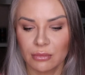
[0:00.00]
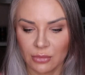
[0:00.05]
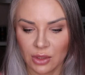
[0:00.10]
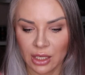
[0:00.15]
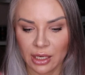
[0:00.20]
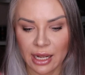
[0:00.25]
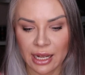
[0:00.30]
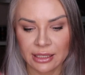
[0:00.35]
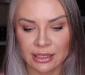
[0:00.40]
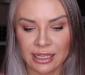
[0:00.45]

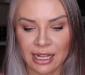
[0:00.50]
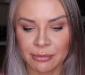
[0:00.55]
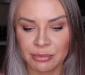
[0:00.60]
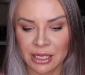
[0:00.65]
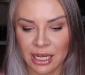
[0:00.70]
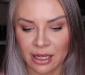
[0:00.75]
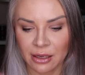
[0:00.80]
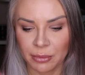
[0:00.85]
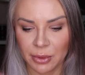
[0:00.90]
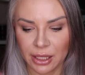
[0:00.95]
it has
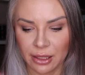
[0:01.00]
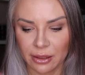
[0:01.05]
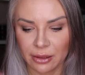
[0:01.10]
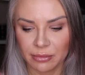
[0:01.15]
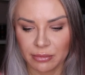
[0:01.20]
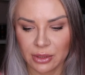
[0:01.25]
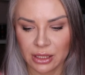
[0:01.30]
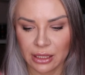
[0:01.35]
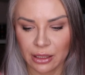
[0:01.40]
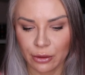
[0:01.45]
labdanum in it.
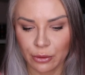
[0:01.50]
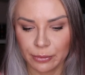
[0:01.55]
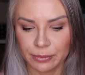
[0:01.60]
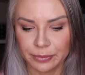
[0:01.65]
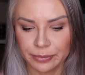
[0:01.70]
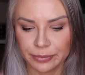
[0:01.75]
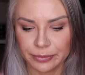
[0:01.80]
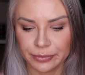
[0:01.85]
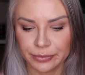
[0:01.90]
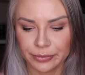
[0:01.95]
So
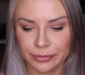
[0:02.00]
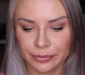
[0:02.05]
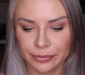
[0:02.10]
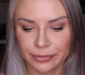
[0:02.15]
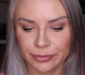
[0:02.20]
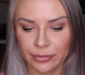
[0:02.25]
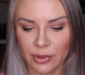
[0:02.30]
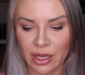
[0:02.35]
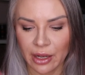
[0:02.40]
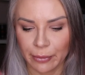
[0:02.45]

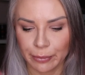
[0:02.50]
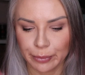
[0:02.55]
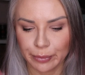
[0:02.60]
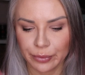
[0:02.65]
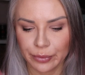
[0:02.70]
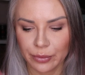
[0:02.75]
yeah